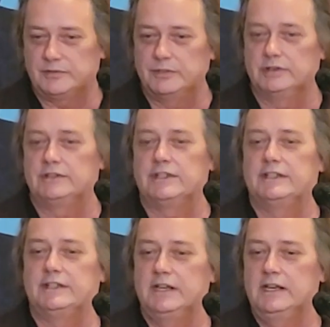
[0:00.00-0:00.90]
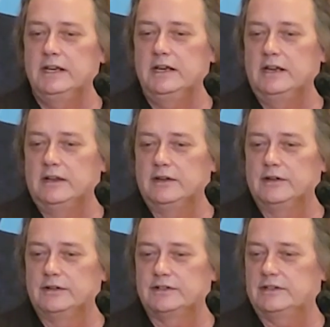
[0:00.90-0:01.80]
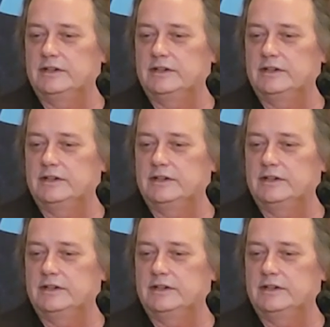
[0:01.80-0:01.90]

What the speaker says: built in, there's,